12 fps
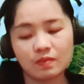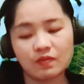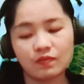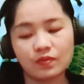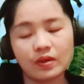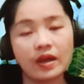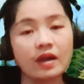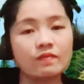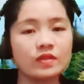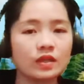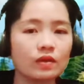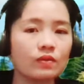before, I
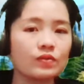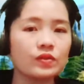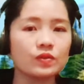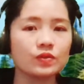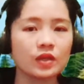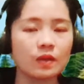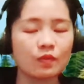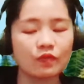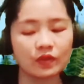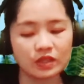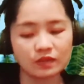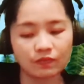have seen also some of
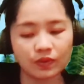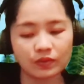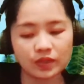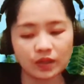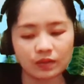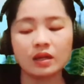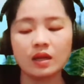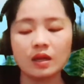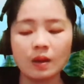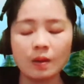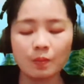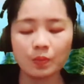his photos,
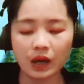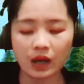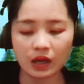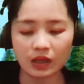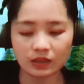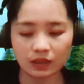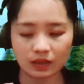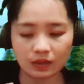but